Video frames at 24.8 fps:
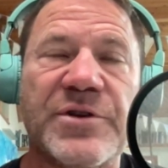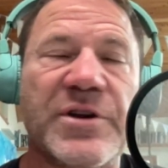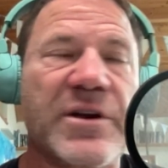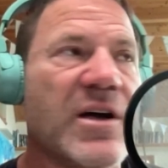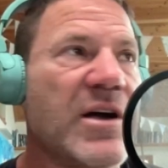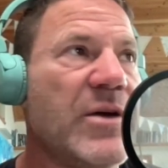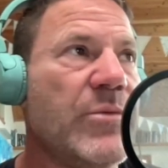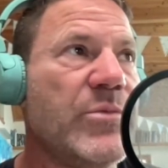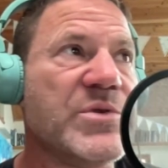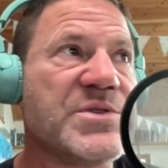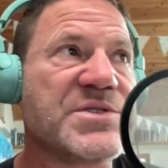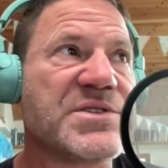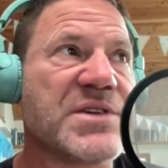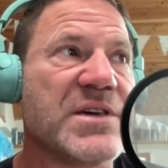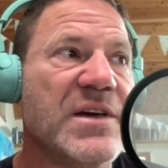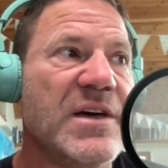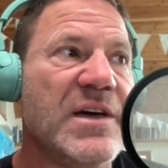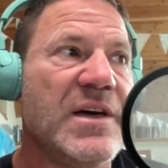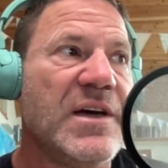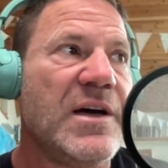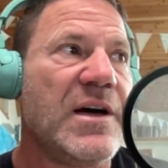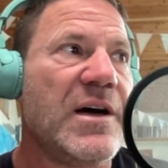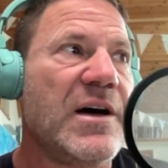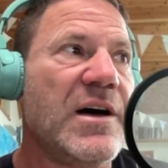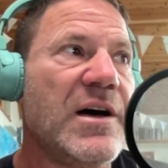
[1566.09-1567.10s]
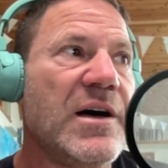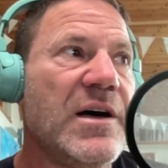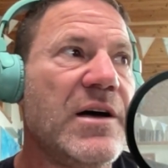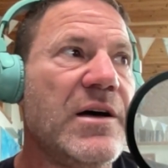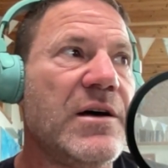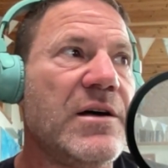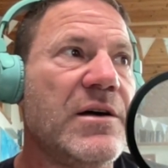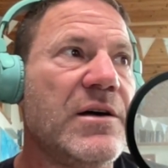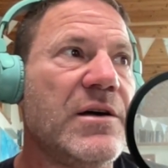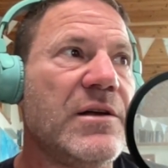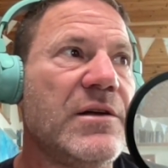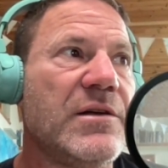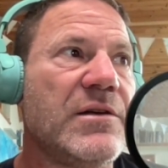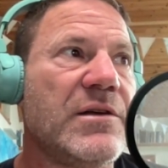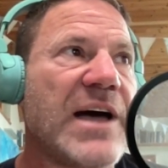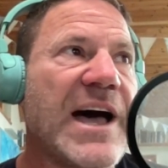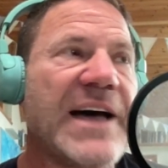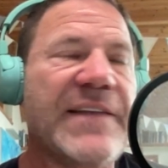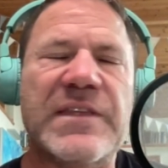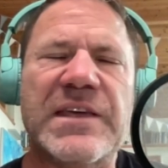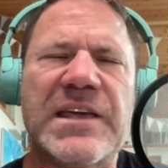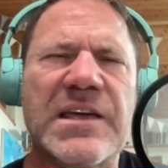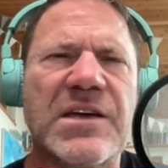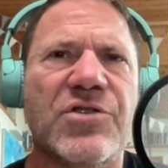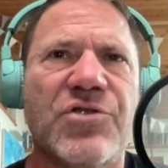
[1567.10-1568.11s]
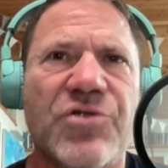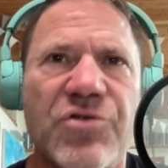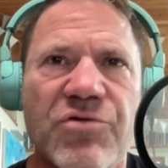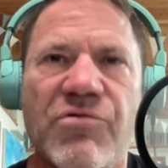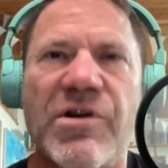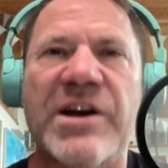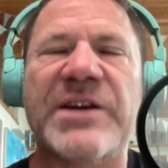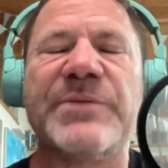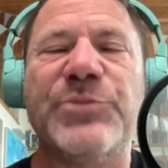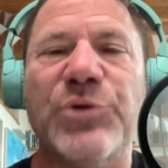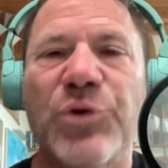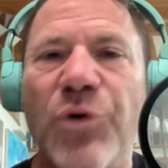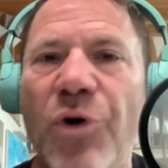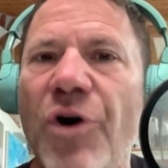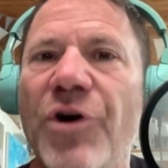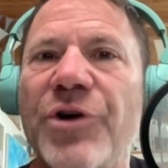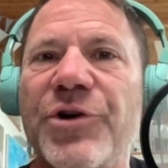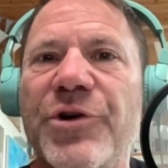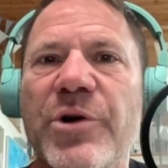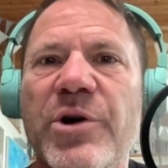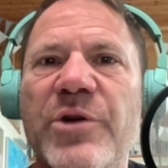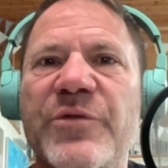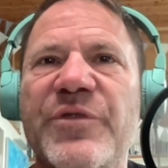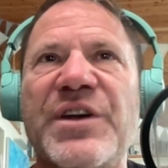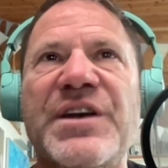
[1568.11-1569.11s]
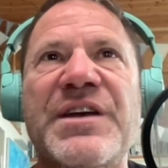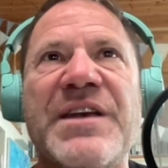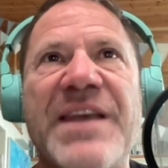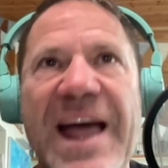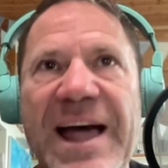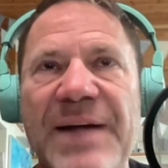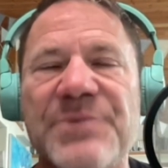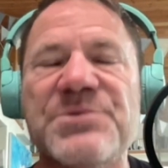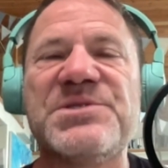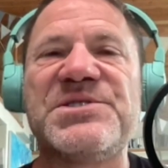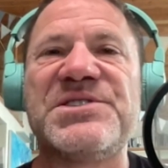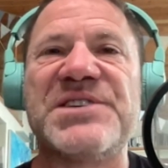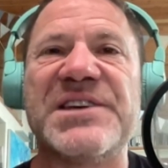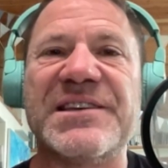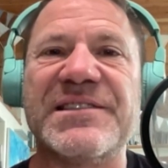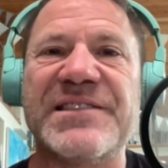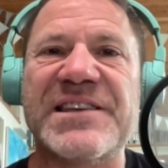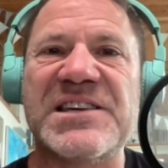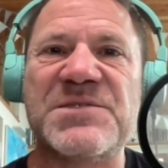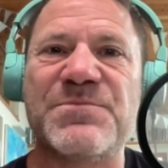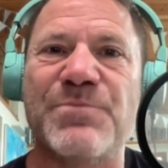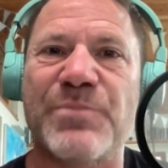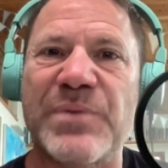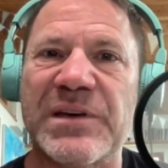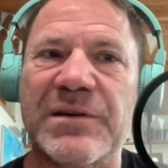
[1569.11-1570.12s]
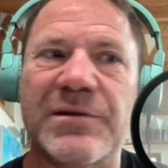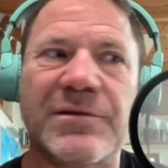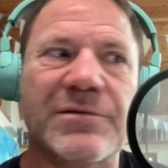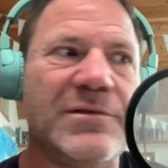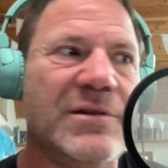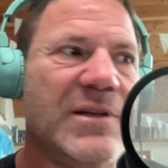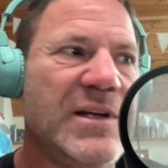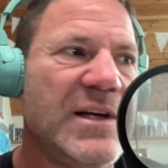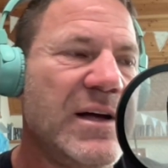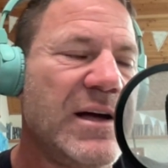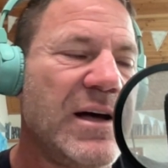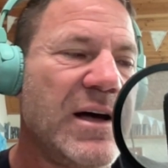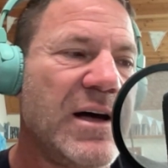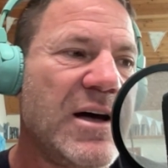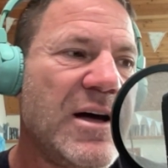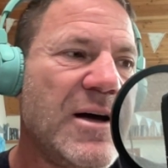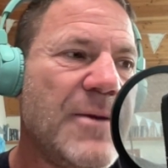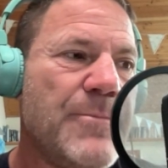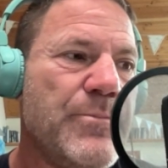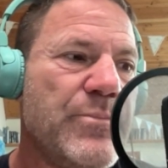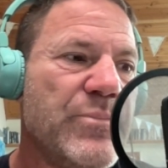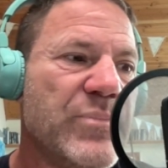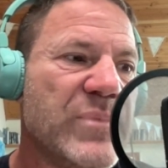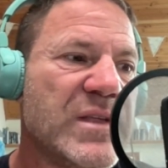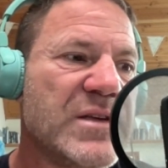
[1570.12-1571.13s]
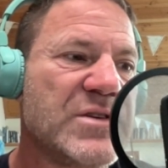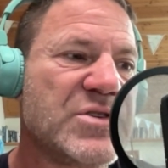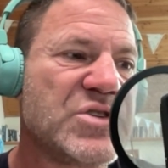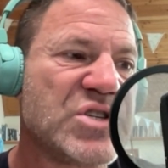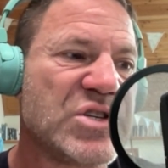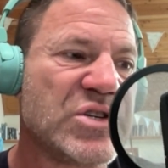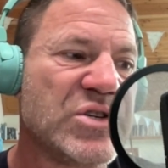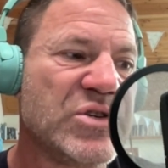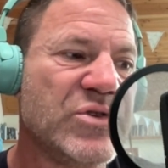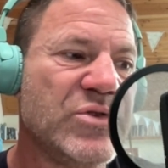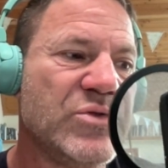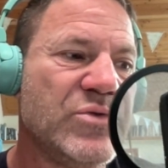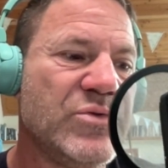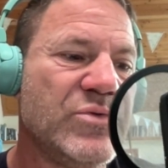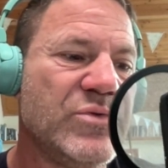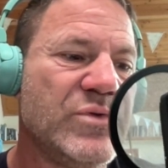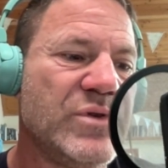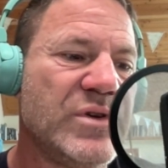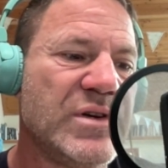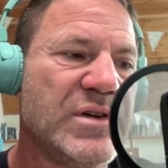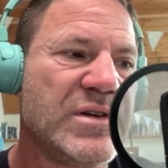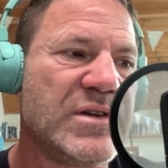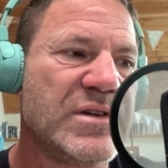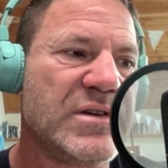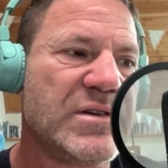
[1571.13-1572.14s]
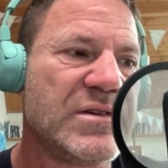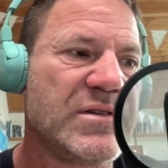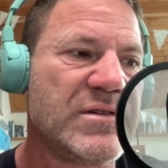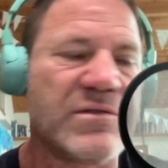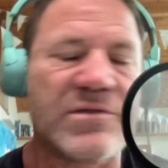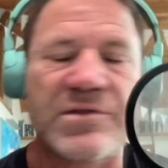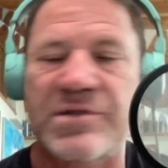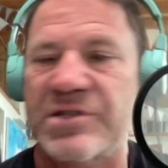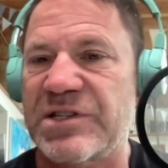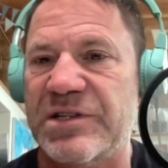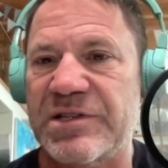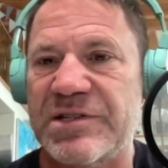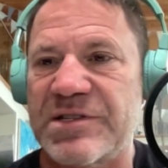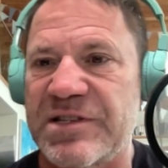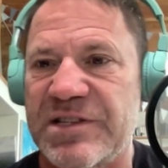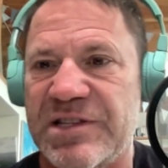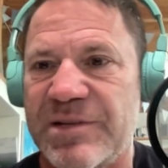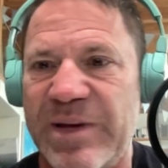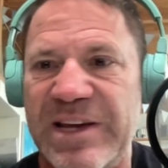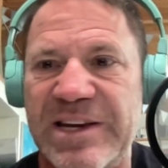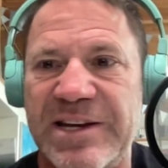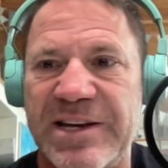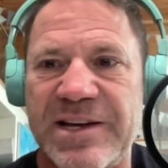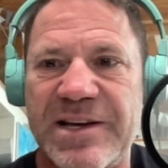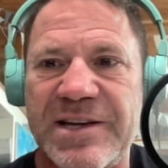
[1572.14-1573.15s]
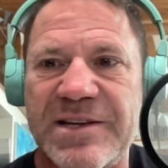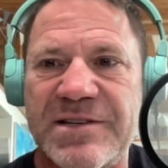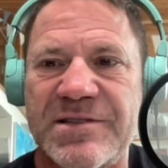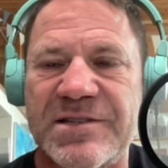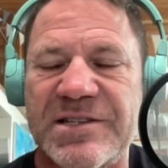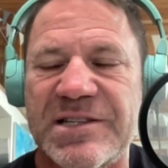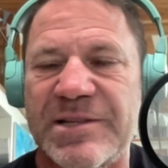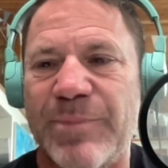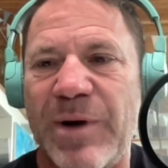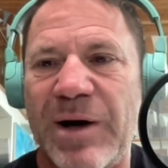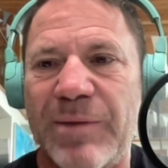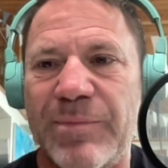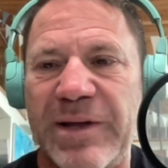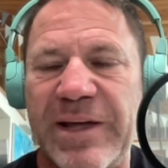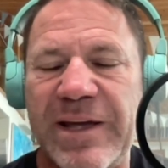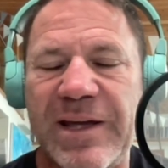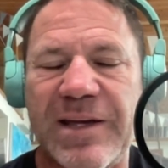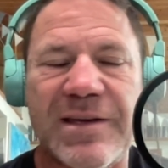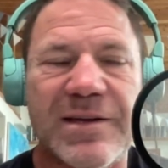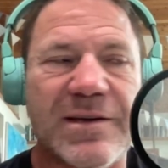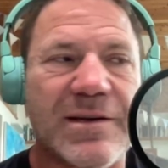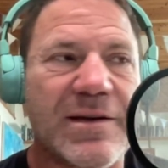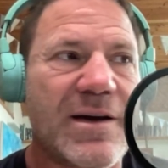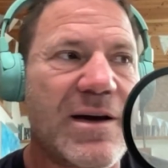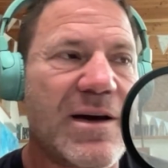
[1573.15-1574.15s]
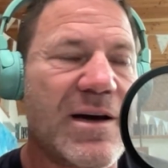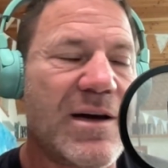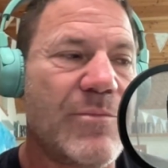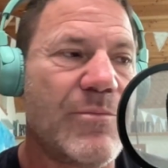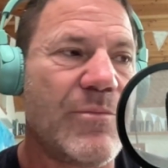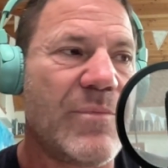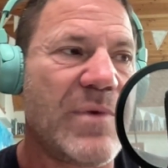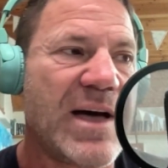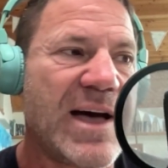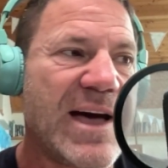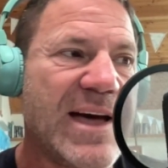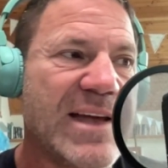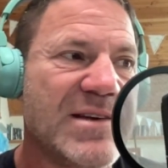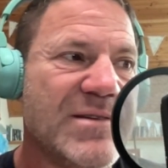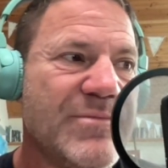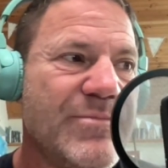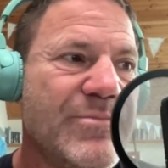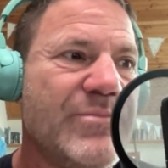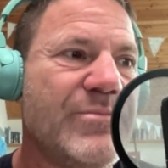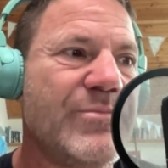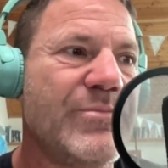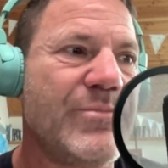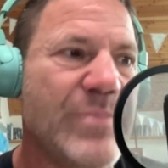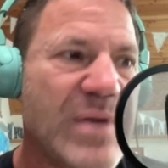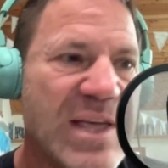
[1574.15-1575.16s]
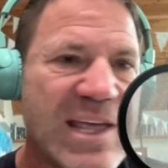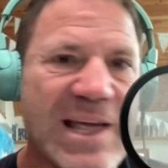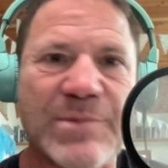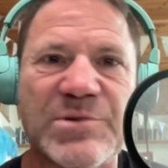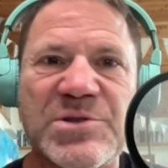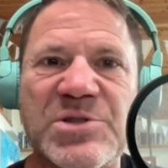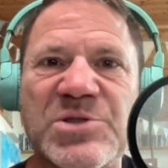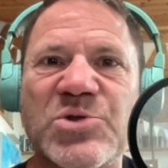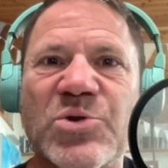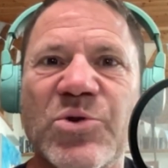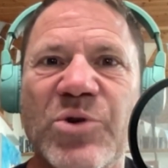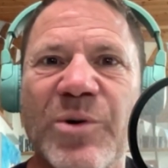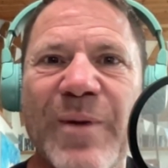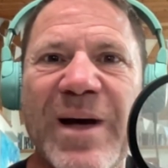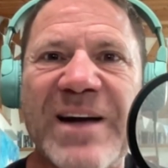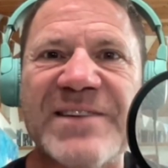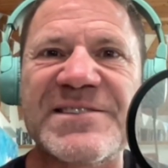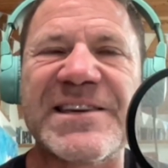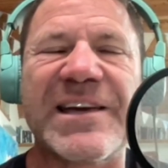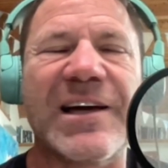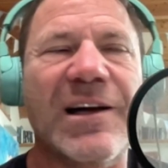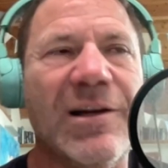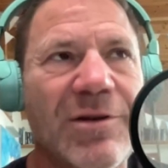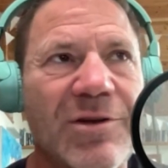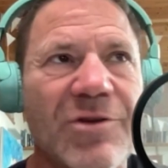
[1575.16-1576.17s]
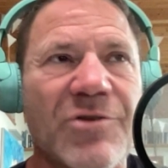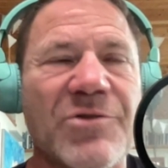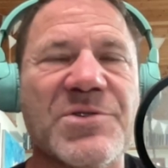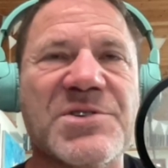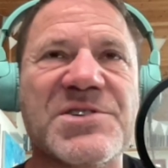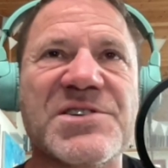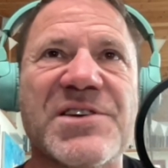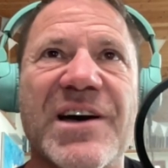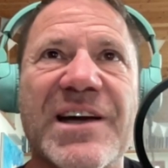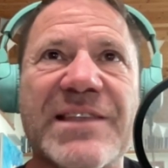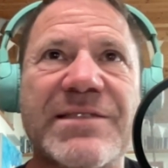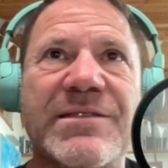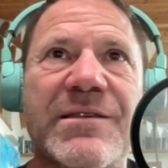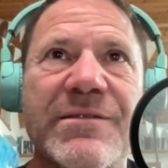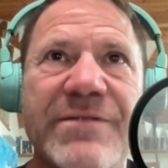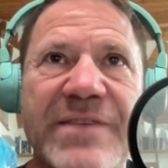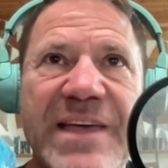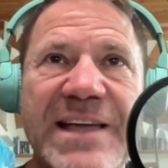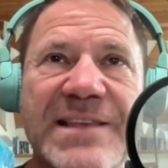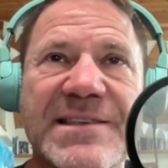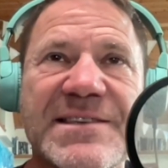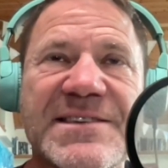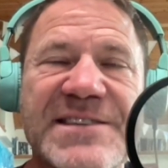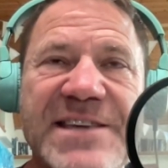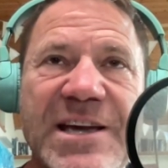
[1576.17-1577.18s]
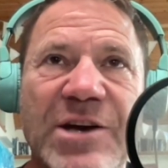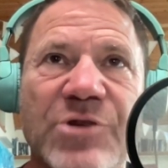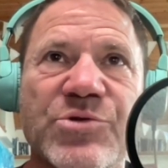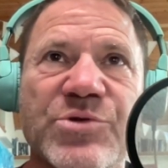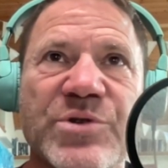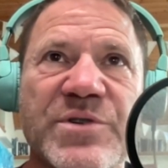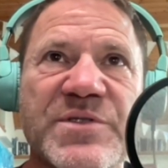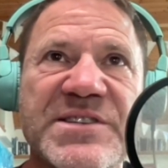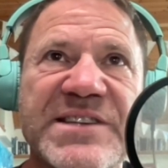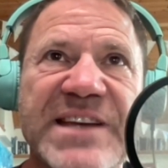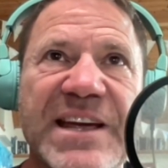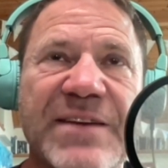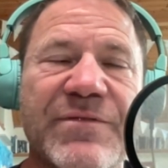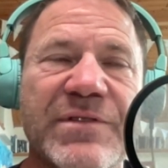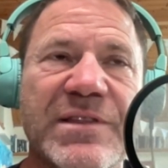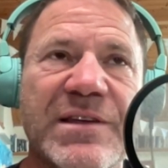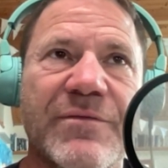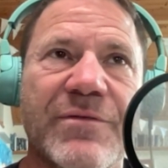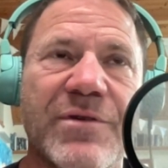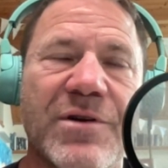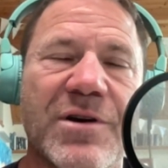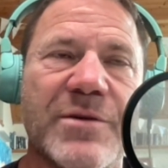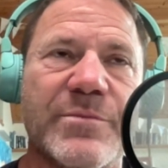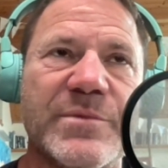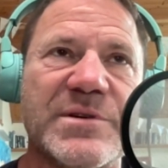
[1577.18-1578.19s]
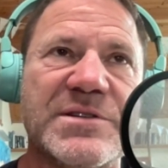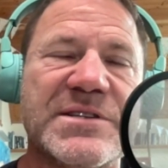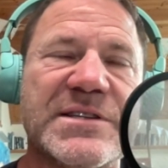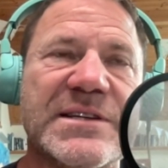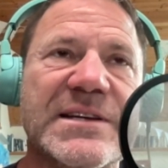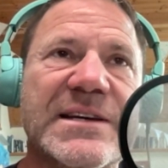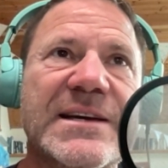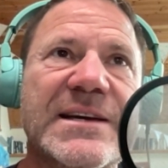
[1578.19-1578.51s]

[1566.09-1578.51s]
And I was had the incredible honor of announcing this bill to the media, to the public, and being able to talk about it alongside the then Secretary of State for the Environment.